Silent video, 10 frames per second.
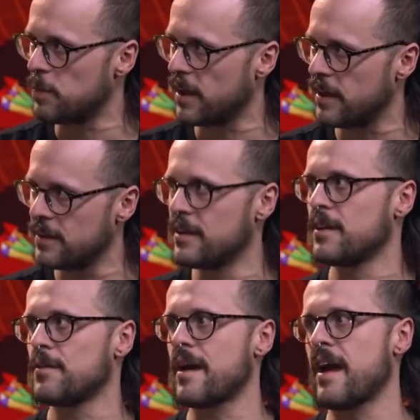you play.
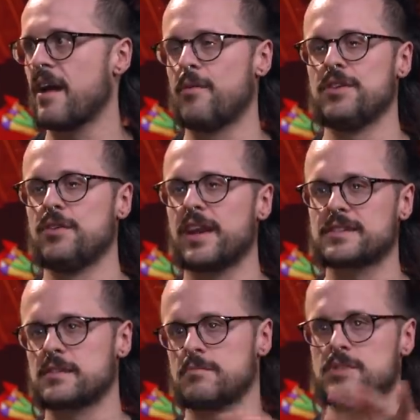When you
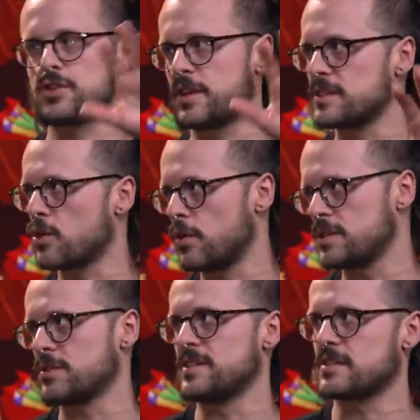get some certain
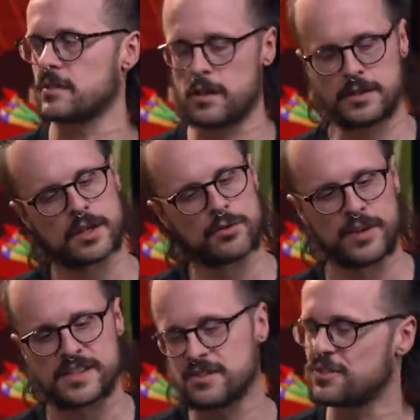scores, so it's a good
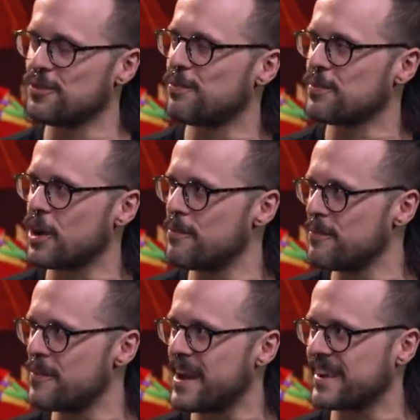reason to
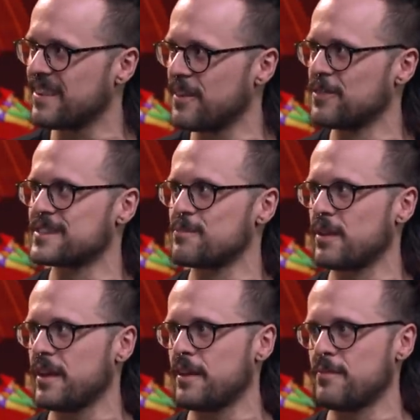come back at the levels and play